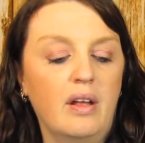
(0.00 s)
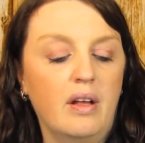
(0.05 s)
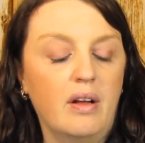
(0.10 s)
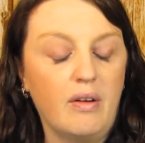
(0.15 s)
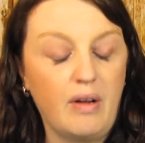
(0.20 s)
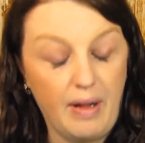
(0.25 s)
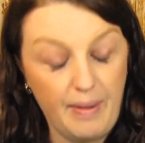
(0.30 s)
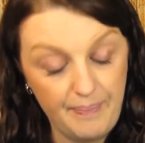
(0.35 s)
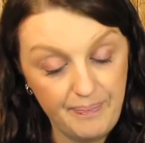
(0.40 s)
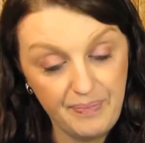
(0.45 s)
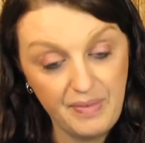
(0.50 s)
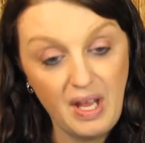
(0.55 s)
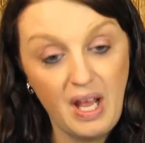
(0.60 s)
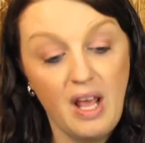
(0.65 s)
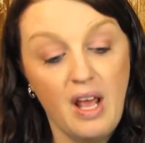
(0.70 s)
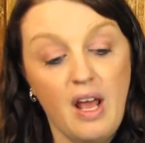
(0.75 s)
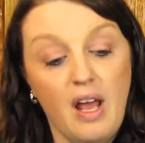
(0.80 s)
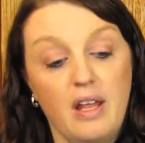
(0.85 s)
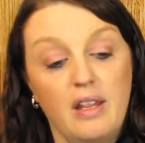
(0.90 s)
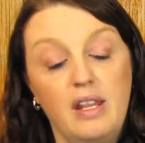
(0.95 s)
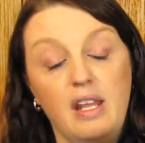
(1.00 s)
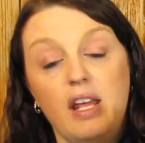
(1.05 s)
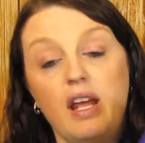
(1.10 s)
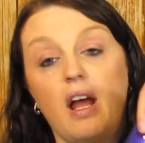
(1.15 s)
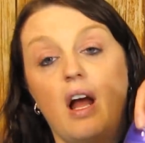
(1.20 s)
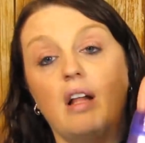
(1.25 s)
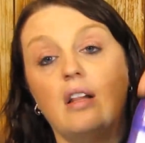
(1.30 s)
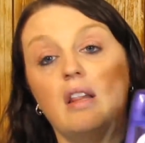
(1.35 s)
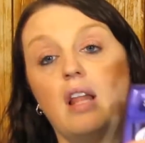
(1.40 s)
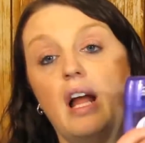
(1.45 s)
Okay.
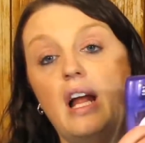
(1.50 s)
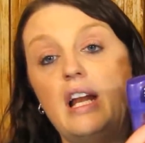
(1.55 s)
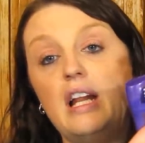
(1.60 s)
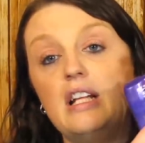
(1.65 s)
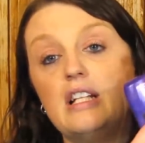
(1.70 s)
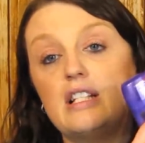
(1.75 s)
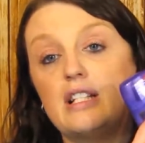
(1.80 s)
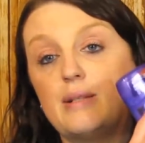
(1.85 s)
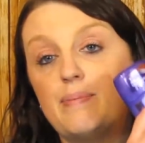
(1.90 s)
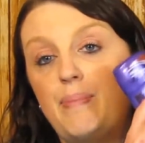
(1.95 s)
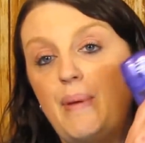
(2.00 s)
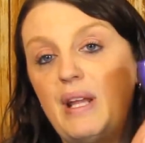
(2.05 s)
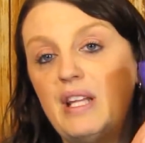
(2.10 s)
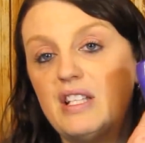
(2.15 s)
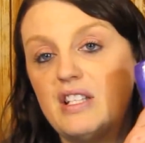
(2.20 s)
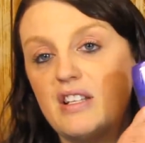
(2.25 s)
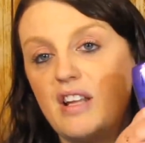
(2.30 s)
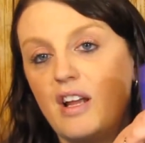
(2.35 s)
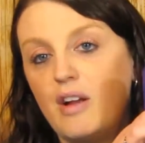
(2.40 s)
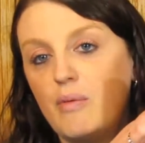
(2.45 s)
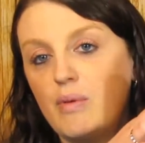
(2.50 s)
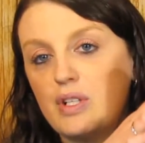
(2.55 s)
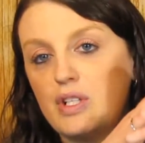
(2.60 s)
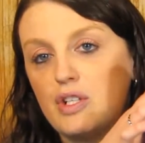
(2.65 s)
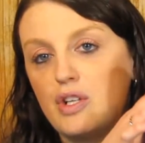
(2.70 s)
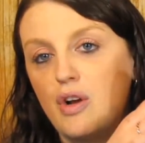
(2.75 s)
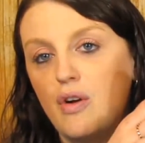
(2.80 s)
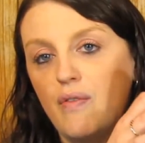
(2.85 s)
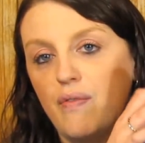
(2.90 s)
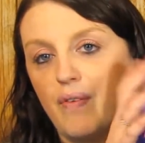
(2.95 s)
The ladies' Speed Stick was
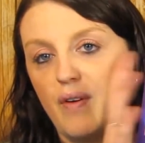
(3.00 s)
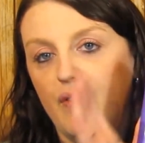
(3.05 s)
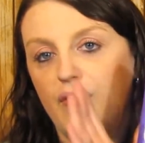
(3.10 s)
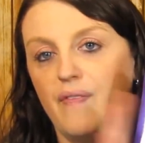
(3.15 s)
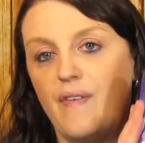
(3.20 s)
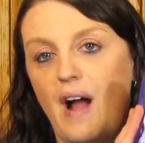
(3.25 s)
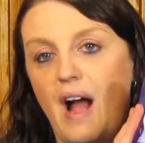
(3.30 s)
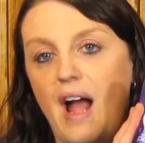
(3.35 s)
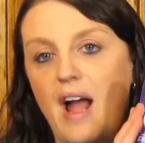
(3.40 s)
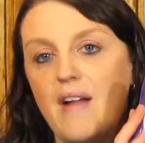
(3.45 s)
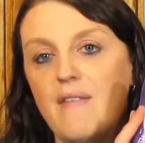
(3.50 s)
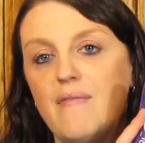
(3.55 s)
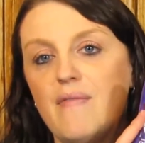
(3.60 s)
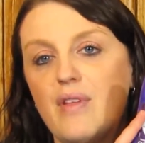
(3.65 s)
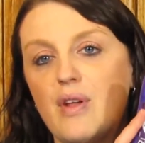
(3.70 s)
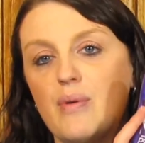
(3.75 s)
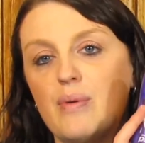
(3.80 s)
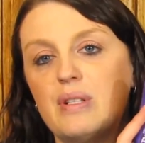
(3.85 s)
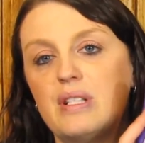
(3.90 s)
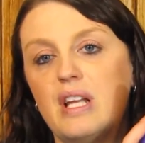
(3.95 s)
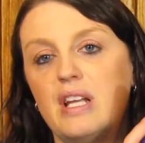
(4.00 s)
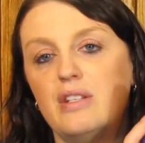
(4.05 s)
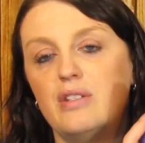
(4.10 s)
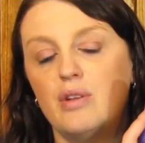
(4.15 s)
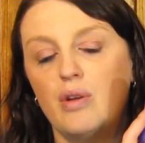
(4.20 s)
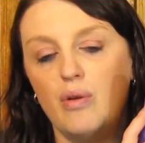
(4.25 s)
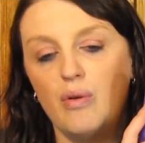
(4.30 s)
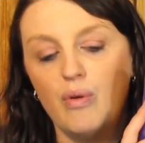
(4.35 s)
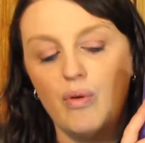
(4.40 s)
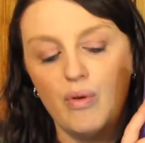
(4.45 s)
2 for $5. There was a
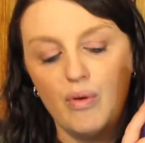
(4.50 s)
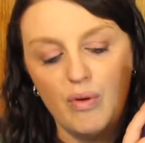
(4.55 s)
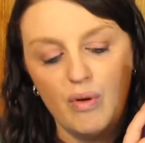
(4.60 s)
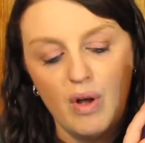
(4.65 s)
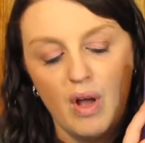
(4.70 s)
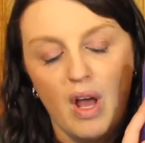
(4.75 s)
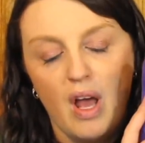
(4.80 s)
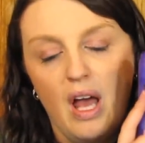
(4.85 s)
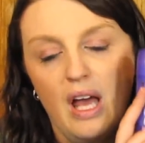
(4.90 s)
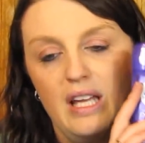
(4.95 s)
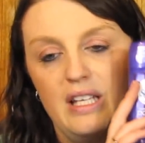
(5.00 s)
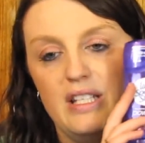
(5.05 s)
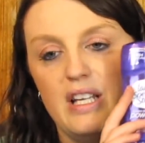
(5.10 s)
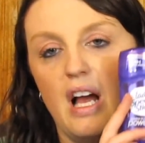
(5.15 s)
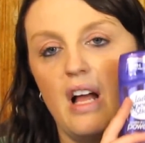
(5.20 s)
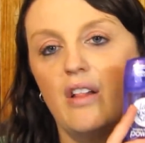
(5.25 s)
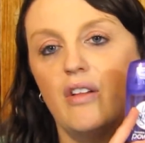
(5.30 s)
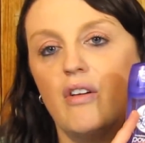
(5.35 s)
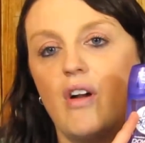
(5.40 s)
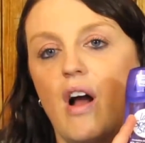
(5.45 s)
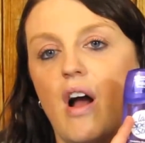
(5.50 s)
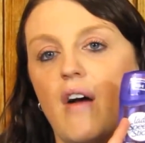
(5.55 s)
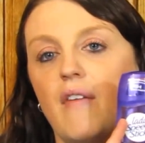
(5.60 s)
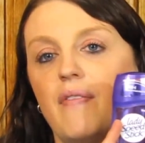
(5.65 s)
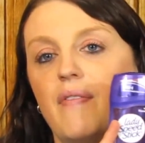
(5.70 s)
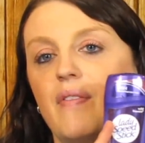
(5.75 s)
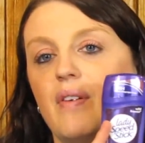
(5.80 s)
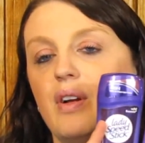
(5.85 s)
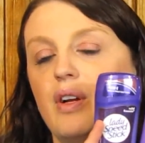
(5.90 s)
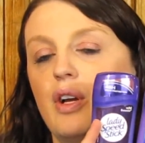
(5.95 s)
$2
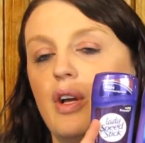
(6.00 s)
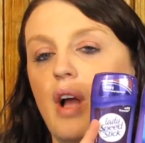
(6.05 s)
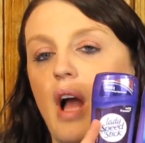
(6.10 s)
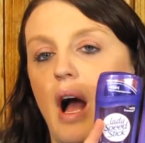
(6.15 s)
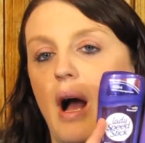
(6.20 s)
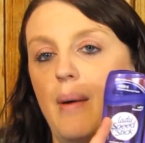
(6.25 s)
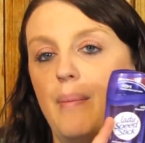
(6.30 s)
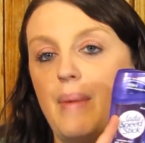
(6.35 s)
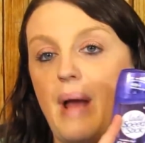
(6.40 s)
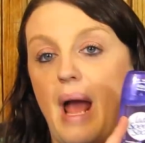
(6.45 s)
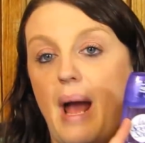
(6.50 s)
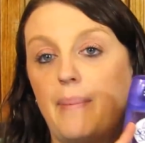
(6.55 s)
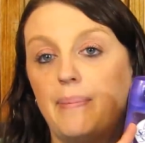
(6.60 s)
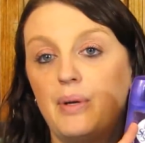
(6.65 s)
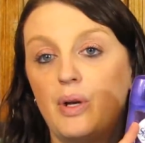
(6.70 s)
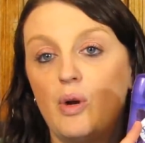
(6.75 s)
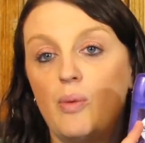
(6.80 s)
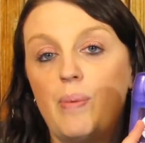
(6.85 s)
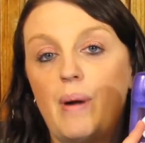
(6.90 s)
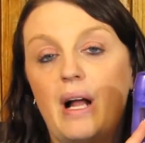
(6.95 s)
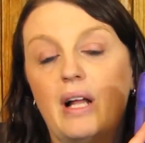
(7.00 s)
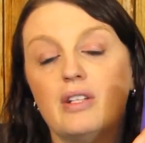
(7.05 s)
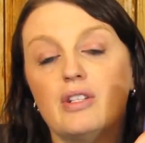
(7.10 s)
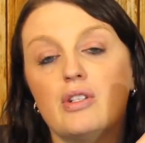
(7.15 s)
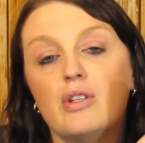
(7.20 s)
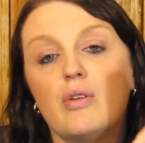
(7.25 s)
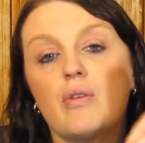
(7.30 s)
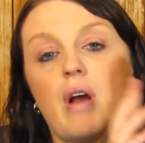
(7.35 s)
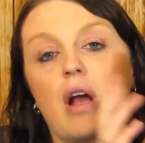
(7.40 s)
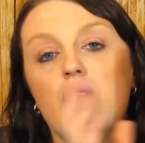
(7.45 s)
off app coupon,
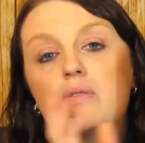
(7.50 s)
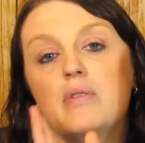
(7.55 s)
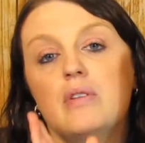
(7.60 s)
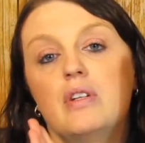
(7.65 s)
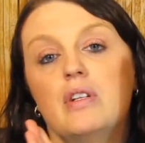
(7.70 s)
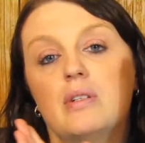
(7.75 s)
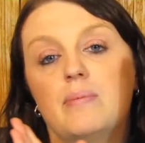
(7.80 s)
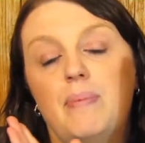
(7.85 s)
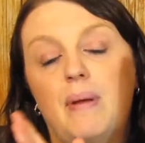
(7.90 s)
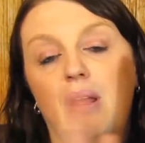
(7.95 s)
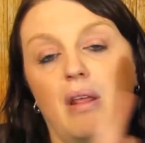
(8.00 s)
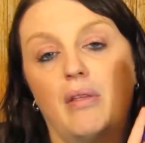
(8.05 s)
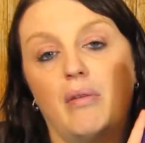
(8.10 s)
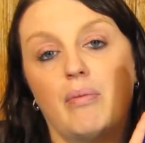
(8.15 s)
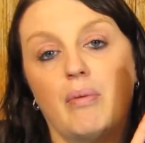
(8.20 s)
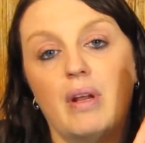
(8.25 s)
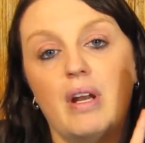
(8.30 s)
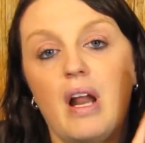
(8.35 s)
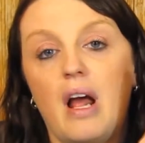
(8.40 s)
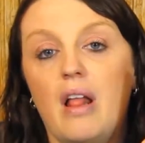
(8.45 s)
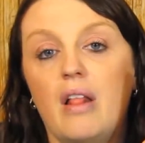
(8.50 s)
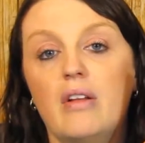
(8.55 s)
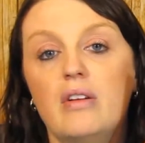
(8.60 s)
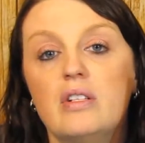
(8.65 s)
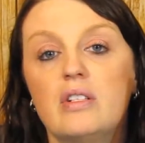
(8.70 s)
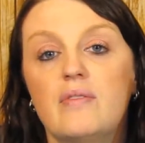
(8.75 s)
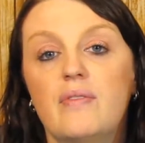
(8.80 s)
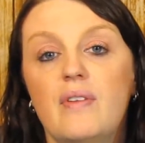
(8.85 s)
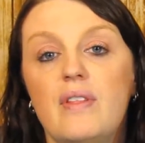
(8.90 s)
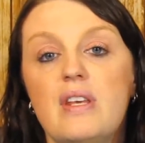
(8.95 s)
so you guys would just pay
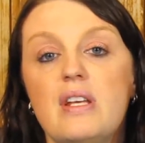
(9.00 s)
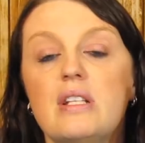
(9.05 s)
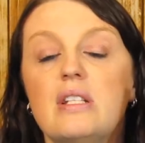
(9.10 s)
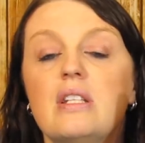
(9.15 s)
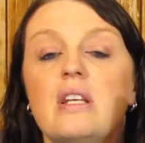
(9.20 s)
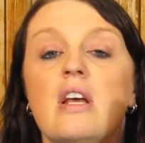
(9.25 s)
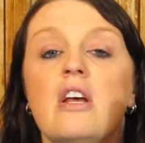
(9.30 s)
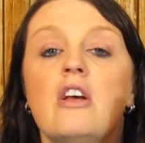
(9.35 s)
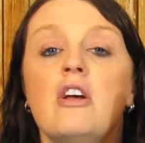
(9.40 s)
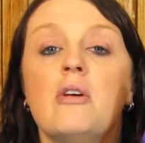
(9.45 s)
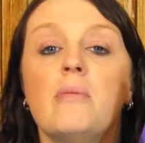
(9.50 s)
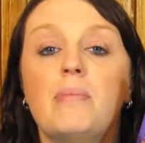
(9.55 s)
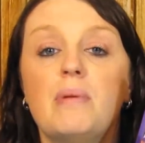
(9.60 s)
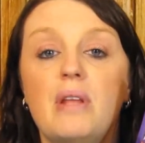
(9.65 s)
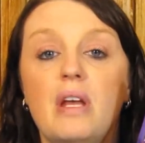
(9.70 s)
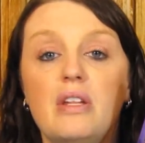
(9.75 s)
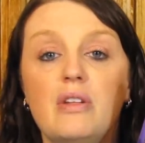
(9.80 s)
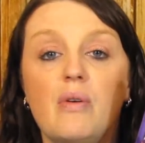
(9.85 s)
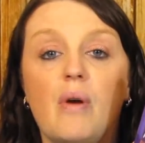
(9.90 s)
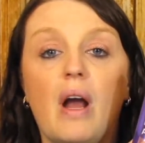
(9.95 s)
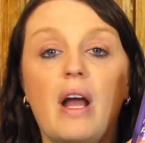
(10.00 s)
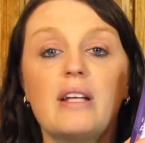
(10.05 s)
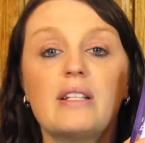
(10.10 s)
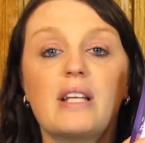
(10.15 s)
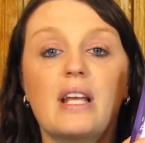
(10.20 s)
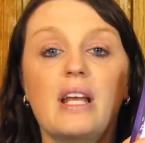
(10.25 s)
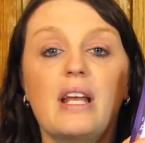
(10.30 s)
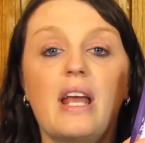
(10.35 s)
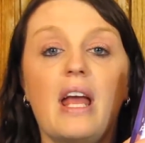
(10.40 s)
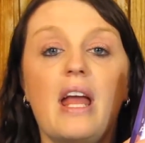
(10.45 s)
$3 for this. But then you guys
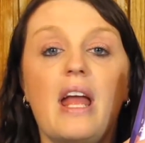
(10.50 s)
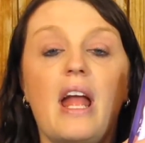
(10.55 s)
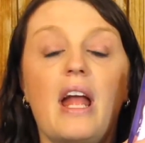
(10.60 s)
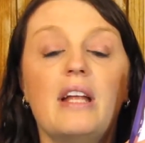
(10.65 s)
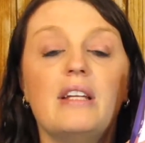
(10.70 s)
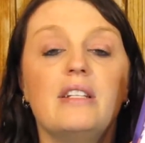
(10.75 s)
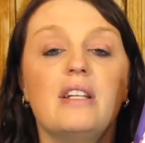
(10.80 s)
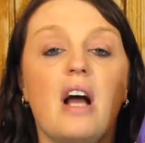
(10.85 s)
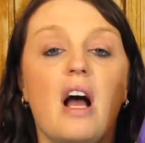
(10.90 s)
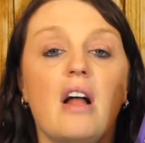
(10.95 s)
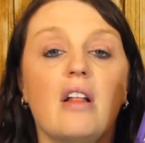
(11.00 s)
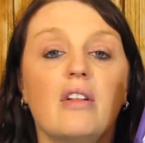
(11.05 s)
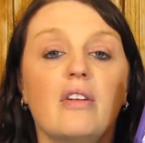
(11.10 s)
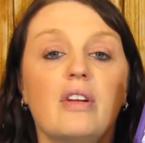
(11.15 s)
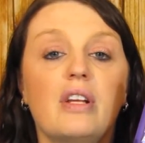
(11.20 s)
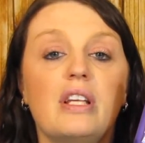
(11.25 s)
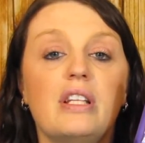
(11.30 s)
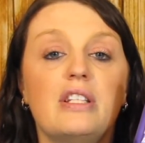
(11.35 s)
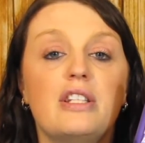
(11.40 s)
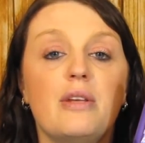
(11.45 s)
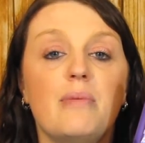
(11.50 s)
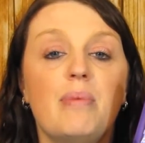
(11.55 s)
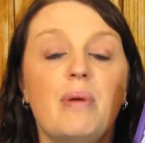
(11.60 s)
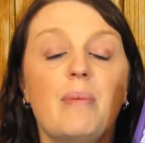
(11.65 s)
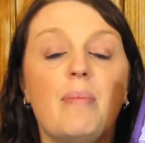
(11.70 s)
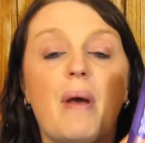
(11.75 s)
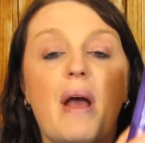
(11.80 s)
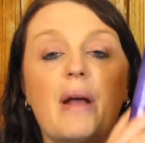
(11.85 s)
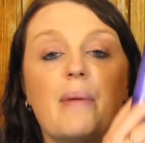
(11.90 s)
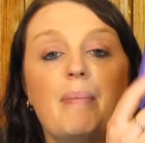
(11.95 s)
can get a $1
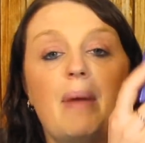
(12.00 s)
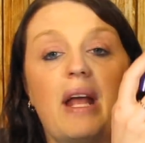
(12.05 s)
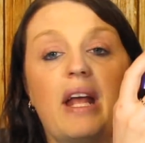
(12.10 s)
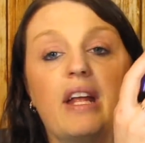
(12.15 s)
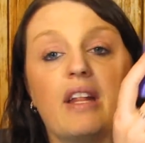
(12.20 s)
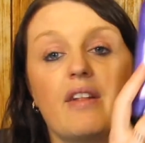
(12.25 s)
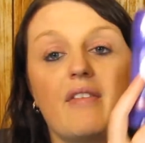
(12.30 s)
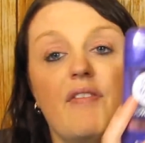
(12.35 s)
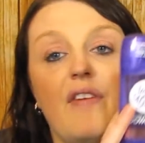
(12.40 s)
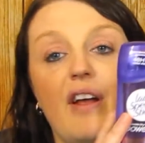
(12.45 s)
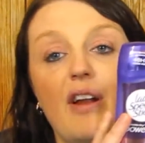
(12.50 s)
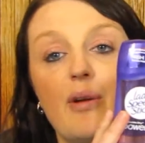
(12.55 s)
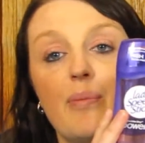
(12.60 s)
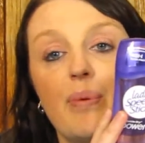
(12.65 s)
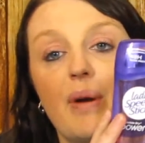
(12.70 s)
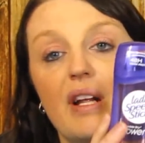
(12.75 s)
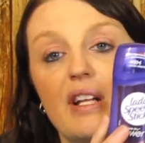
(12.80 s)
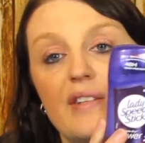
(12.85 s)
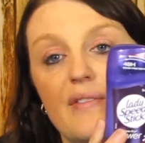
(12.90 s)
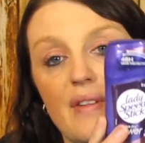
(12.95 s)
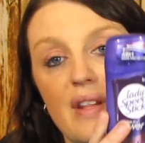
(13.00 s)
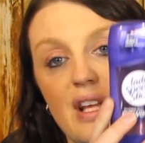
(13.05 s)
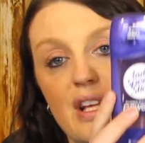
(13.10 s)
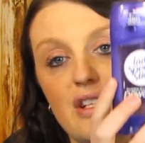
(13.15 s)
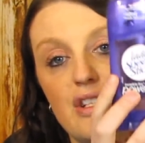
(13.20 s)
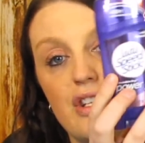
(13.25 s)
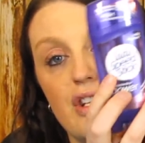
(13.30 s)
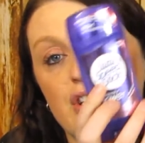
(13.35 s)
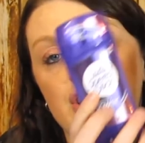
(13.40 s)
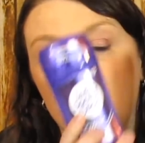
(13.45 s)
ECB back, making the final price for
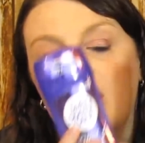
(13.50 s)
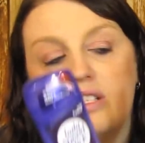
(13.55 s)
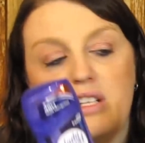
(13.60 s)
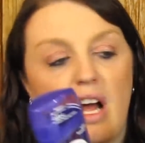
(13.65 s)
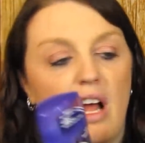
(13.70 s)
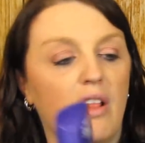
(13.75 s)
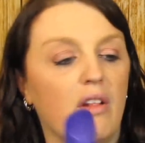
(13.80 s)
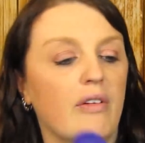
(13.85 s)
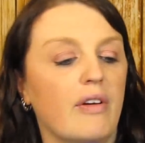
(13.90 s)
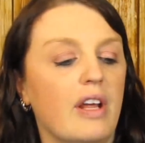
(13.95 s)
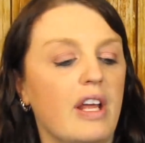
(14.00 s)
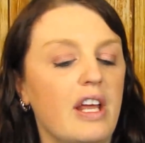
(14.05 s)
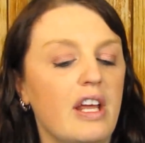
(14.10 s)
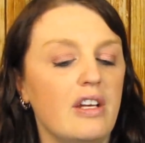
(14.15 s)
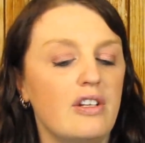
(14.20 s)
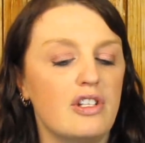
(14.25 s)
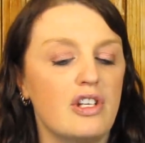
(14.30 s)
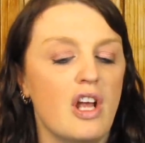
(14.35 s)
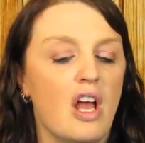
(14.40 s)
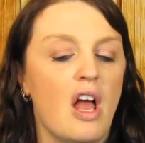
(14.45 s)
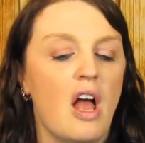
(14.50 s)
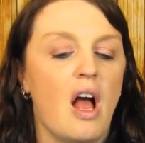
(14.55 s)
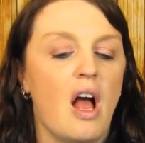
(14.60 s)
these just $1 each.